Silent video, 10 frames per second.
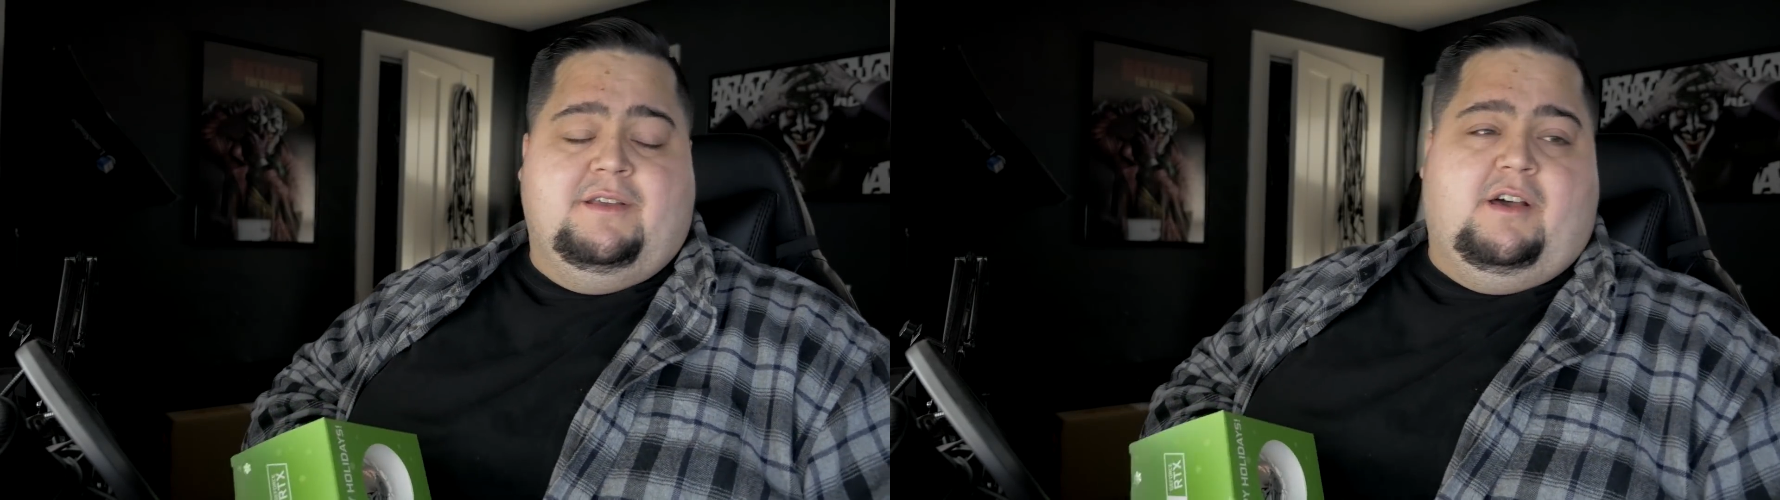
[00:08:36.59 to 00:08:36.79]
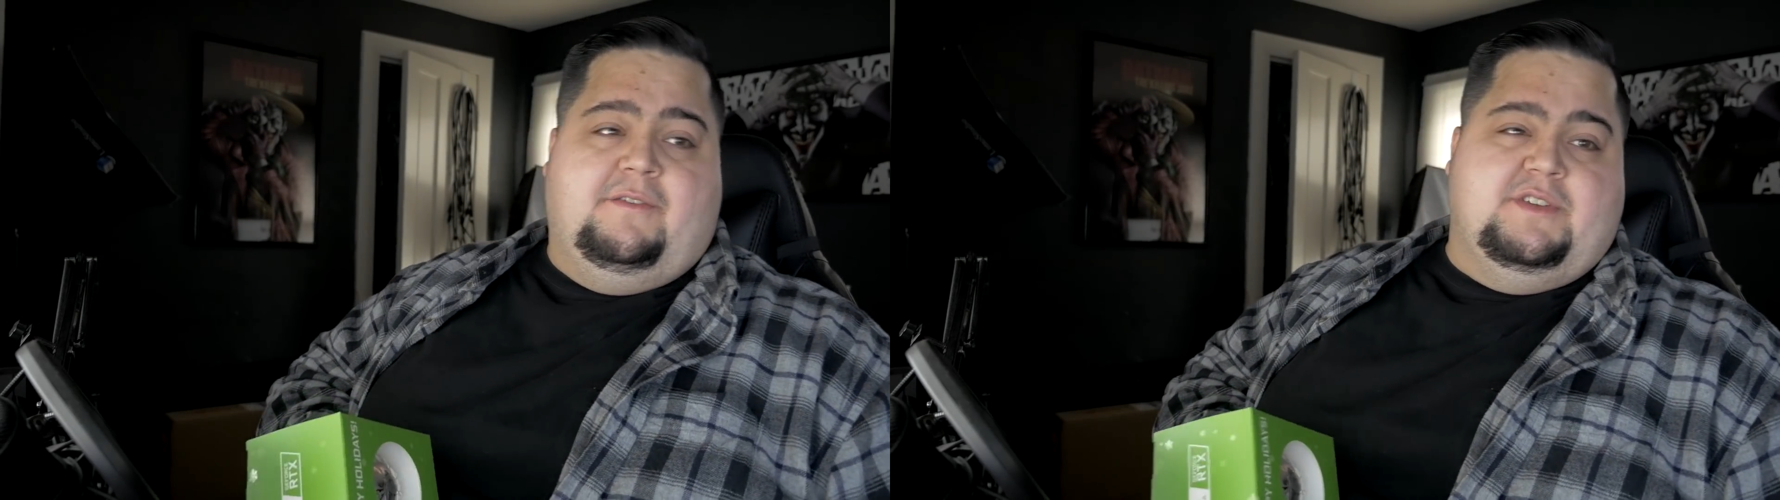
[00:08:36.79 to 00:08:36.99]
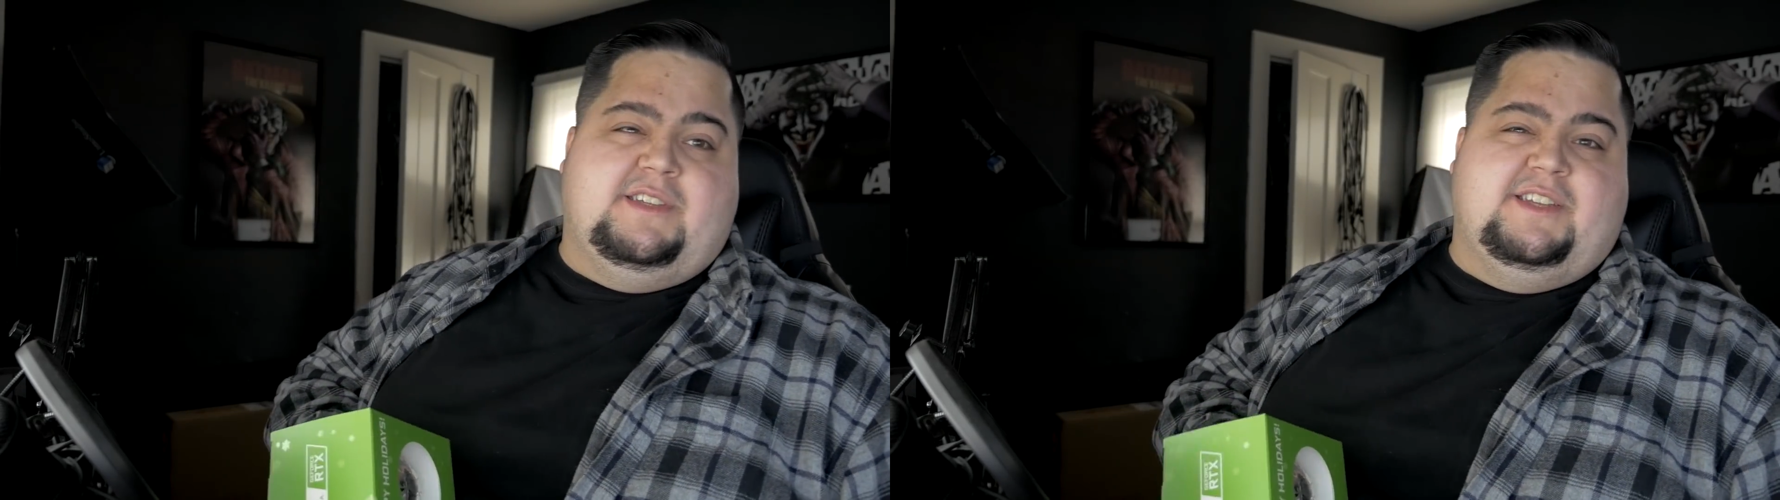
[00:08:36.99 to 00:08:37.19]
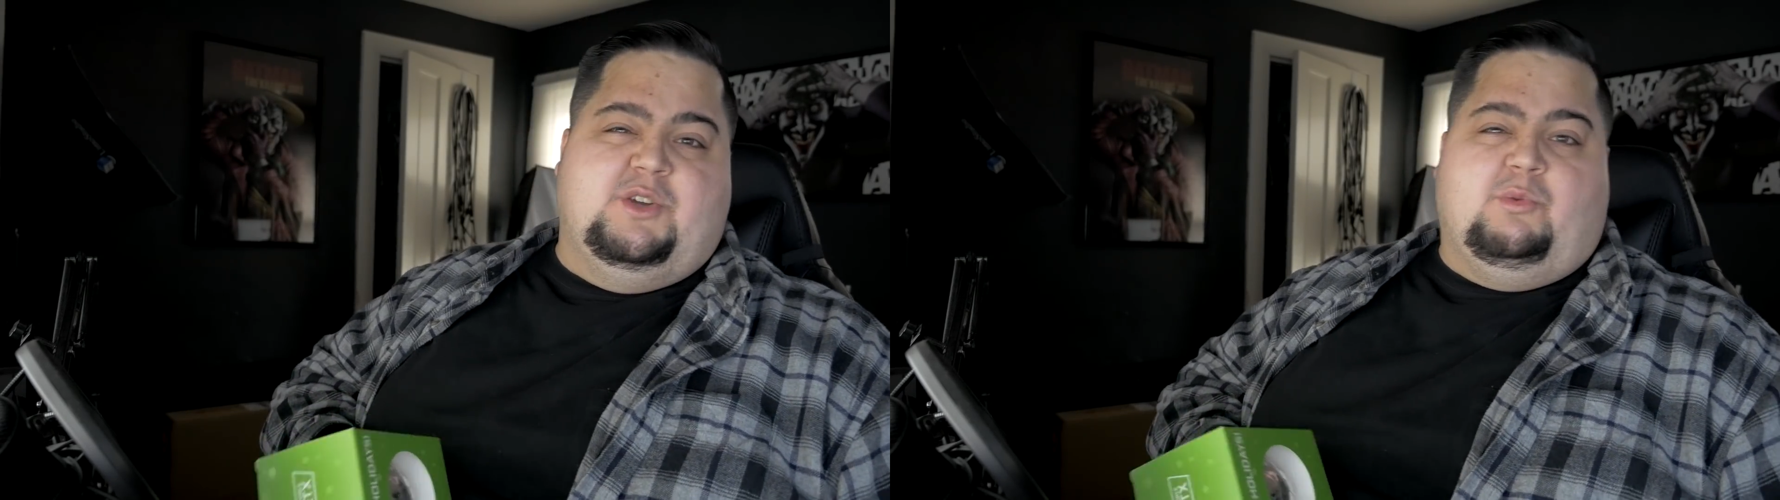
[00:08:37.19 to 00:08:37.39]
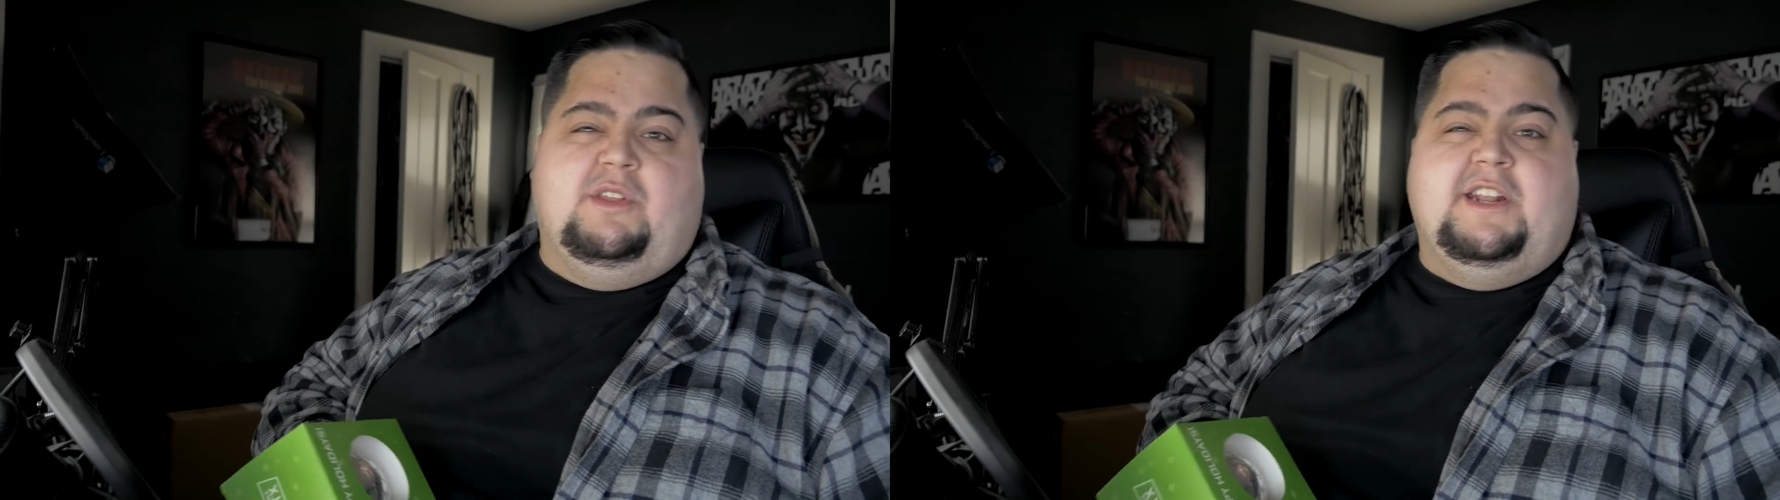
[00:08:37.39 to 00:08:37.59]
Obviously, I
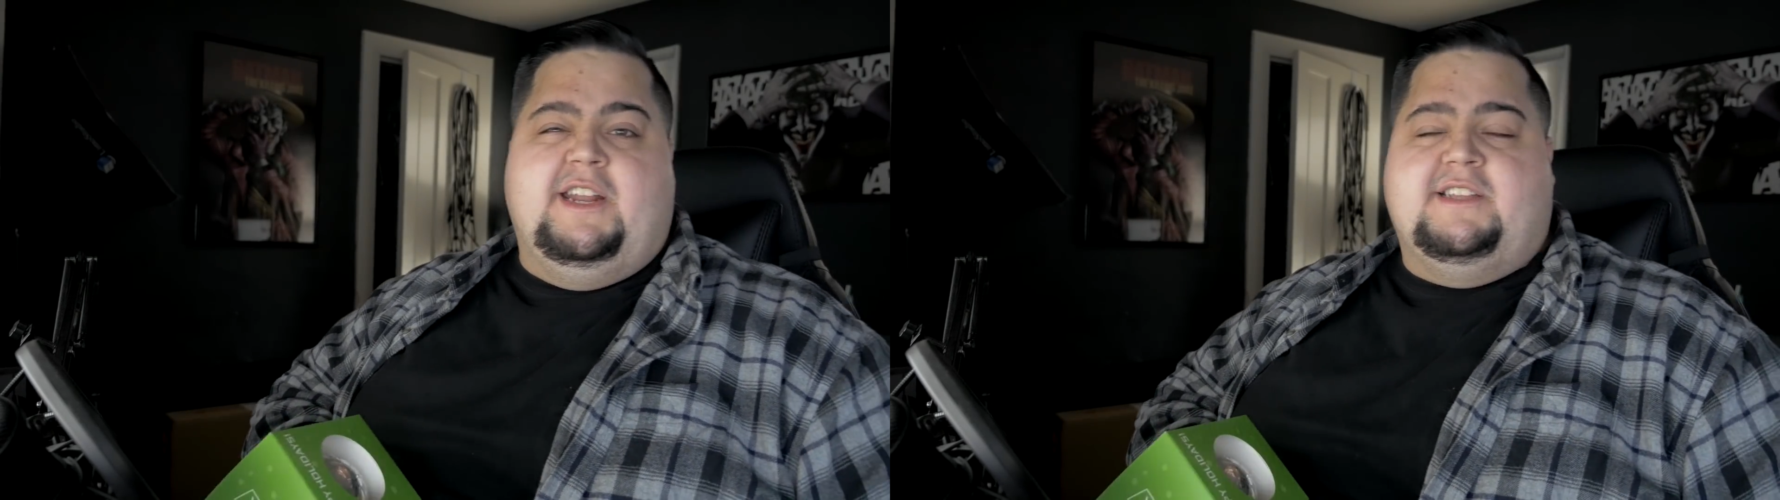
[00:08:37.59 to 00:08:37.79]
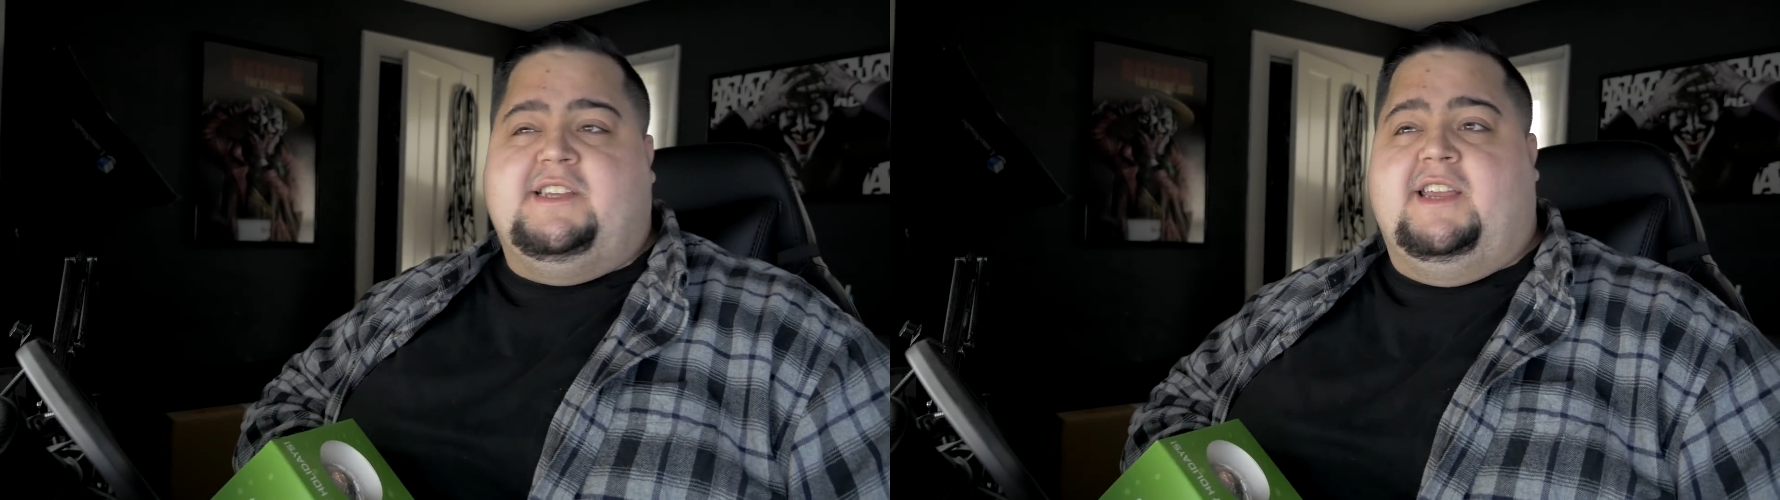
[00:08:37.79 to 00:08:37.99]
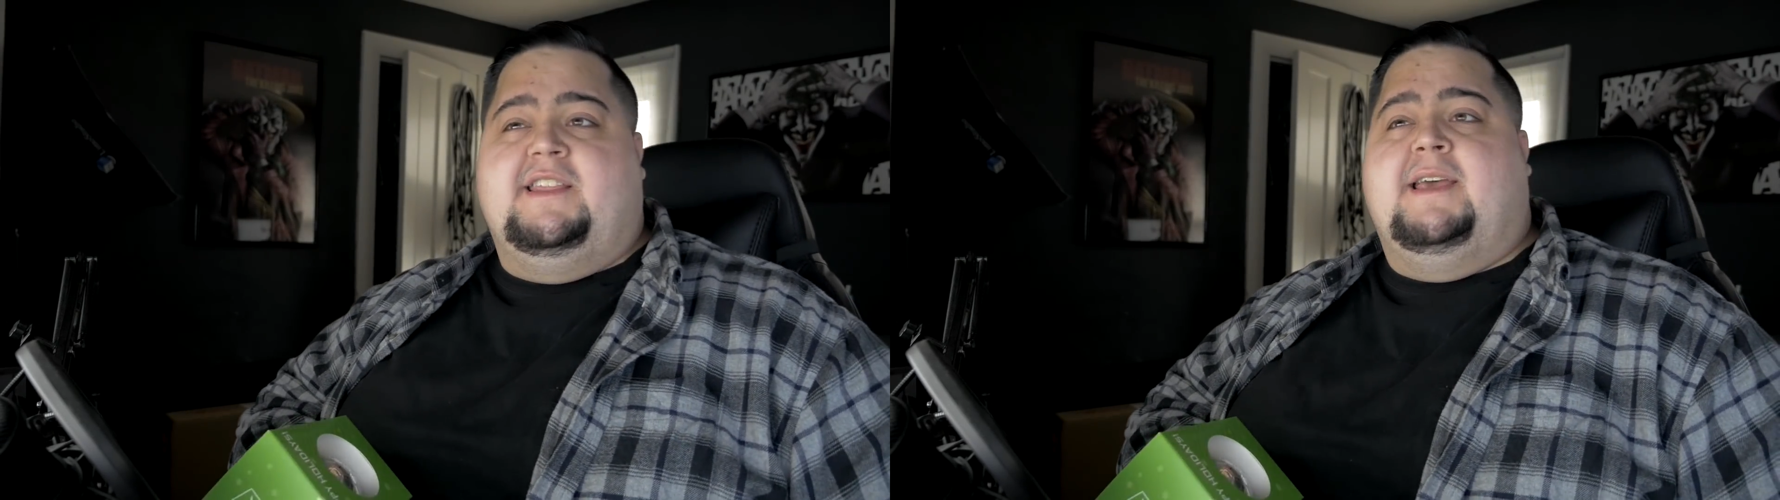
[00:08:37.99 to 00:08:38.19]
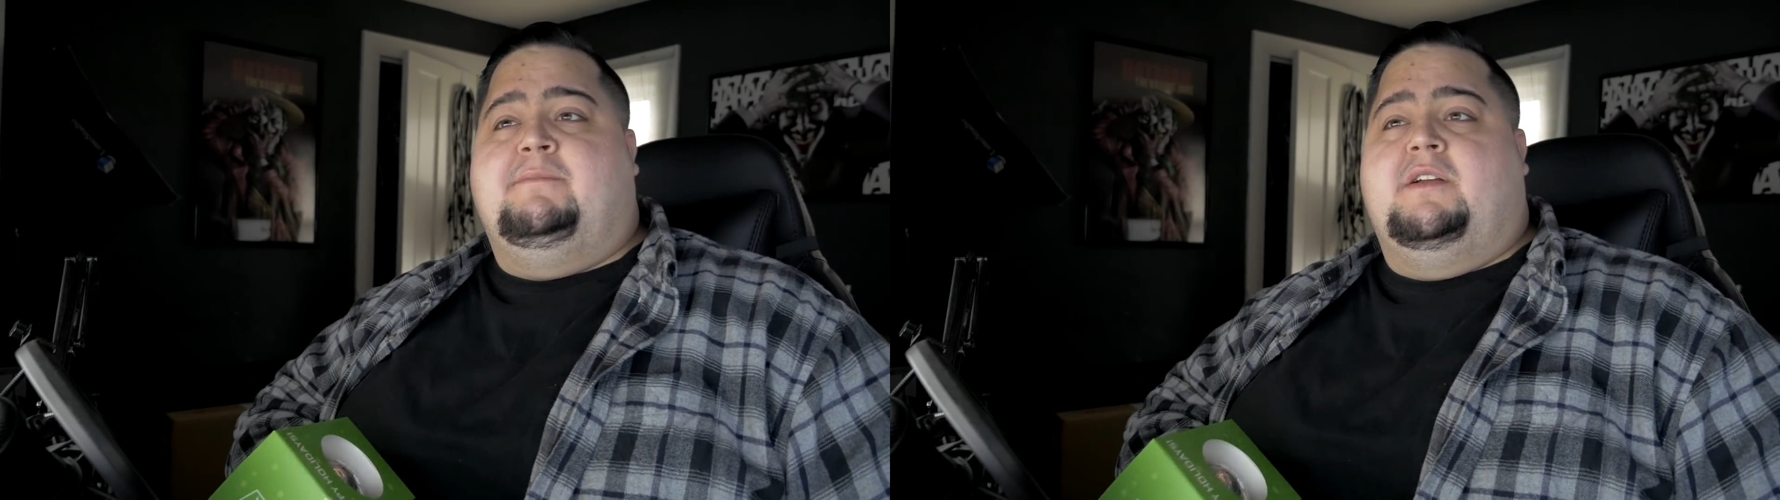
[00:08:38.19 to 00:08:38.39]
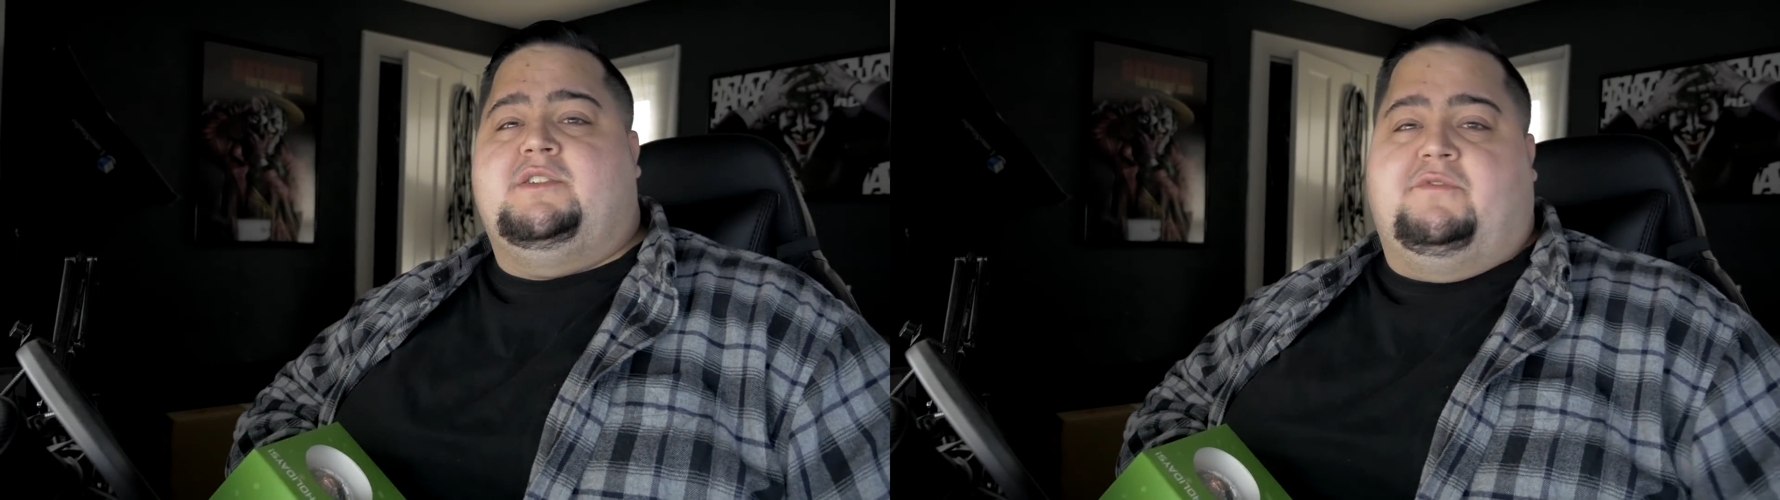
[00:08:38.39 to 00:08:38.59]
don't really need a Titan that much.